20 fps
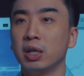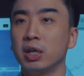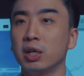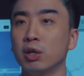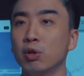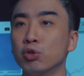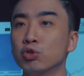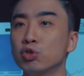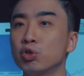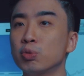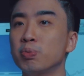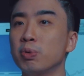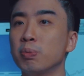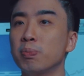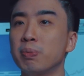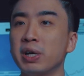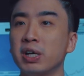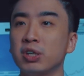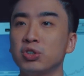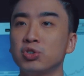It also
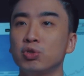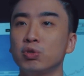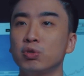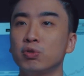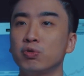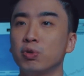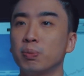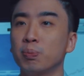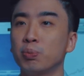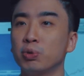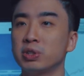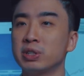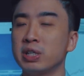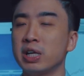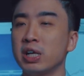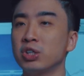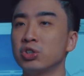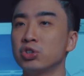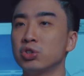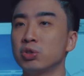prepares you for
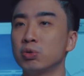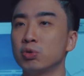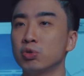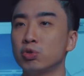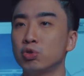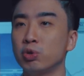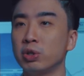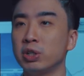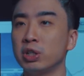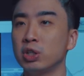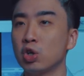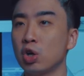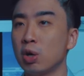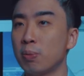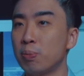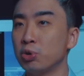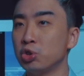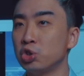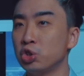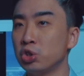potential trading
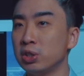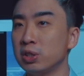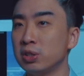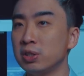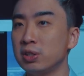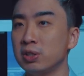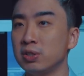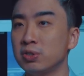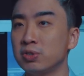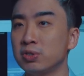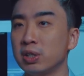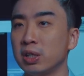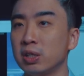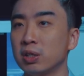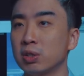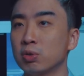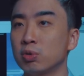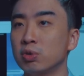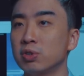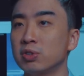opportunities that
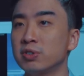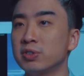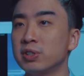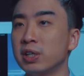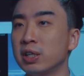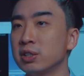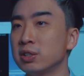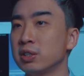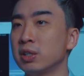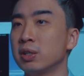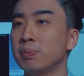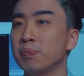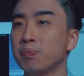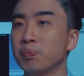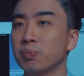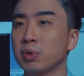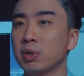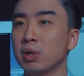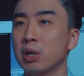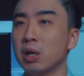could set up
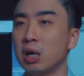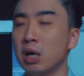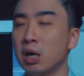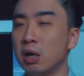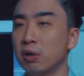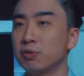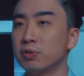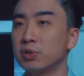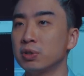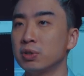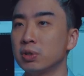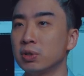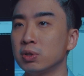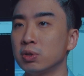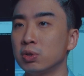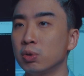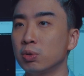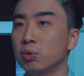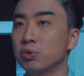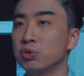after
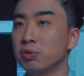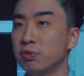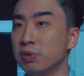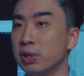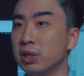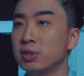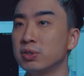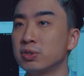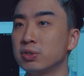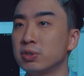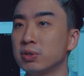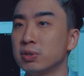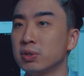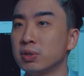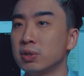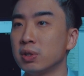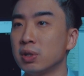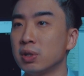those events.